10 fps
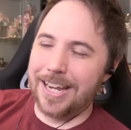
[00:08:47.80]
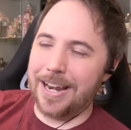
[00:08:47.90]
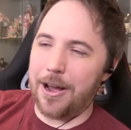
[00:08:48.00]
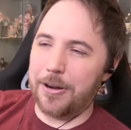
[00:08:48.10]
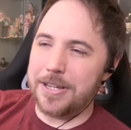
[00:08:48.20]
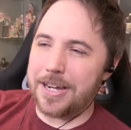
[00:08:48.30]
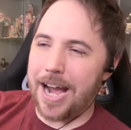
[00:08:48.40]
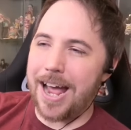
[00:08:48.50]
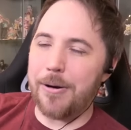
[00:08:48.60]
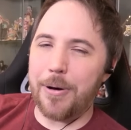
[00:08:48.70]
You know, you
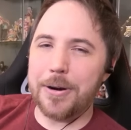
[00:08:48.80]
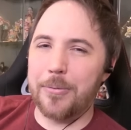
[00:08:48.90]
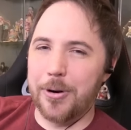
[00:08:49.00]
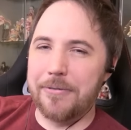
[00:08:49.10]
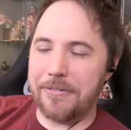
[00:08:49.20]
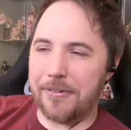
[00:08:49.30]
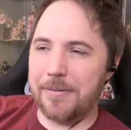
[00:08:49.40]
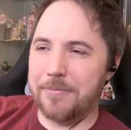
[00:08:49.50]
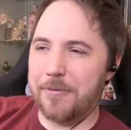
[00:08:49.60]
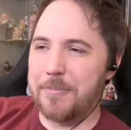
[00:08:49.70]
kind of want to root for
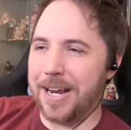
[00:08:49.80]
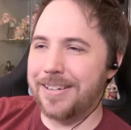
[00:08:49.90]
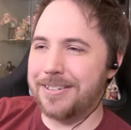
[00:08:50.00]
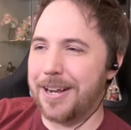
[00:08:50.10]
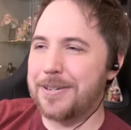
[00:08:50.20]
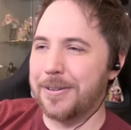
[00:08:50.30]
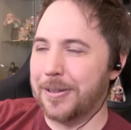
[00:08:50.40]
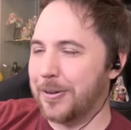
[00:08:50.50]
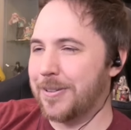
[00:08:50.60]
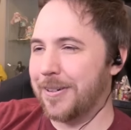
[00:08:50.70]
him for being such a
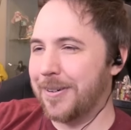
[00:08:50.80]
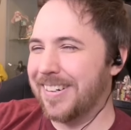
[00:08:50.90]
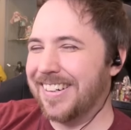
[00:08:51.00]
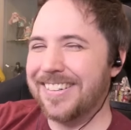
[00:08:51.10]
loser.